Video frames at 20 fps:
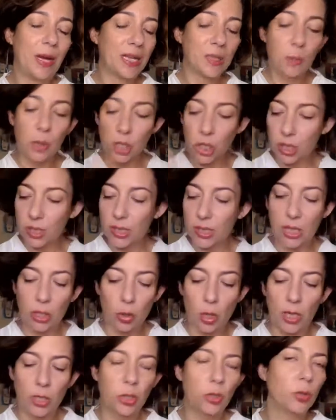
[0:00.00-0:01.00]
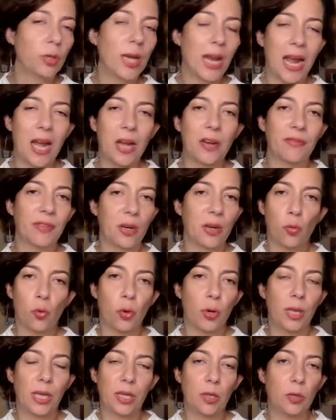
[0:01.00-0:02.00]
As much as they try to get out of that
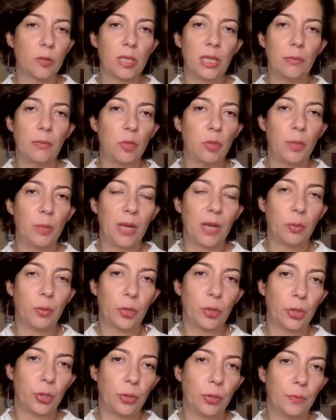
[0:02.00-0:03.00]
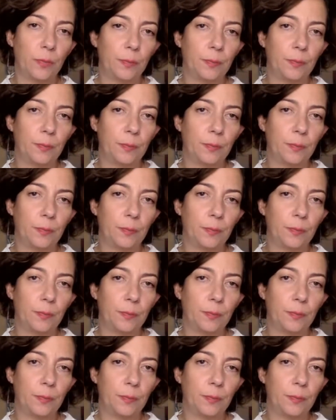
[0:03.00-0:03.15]
war, they don't seem to be able to.